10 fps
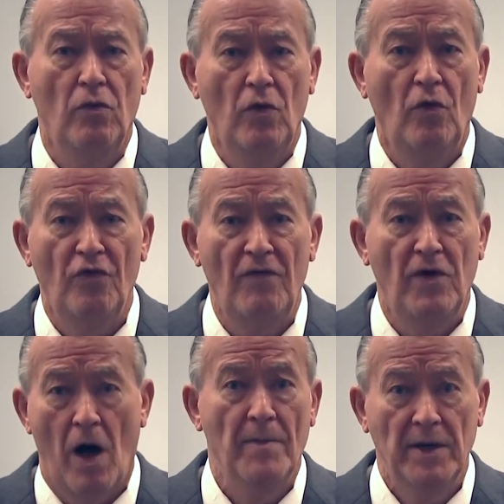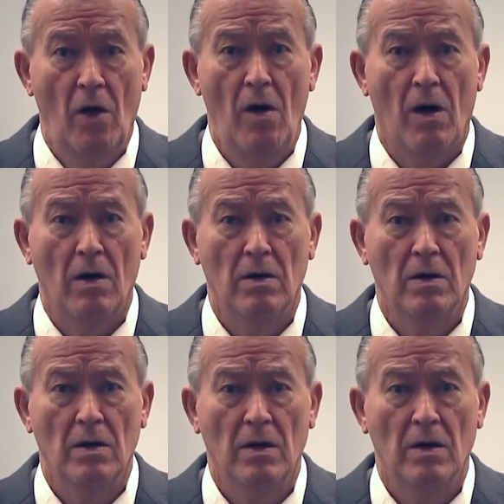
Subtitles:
rules of common law